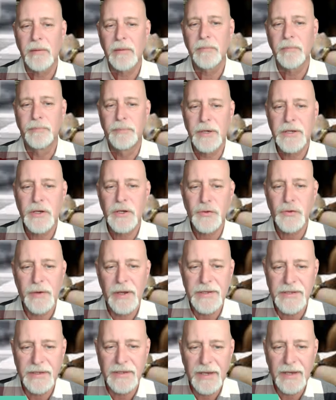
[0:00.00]
British
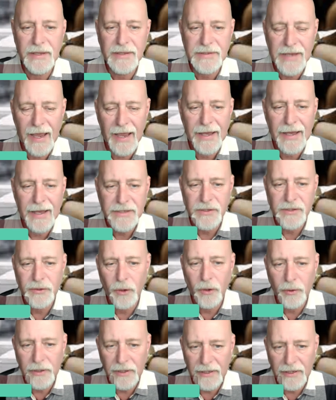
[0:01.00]
residents, as
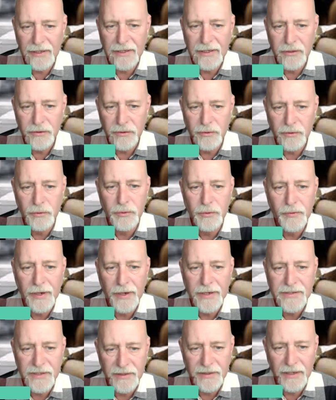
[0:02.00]
non EU
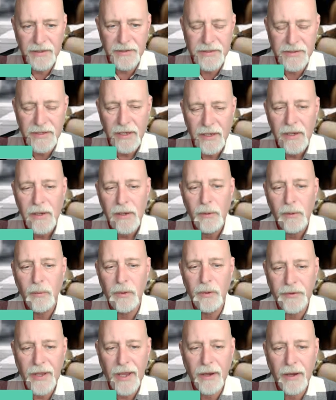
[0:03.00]
residents,
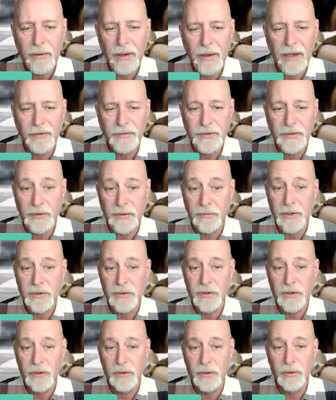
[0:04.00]
will now have to
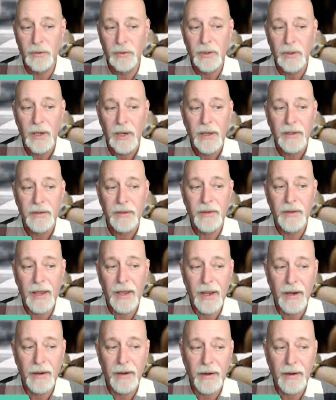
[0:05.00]
renew
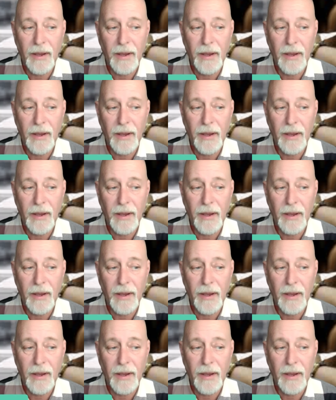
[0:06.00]
their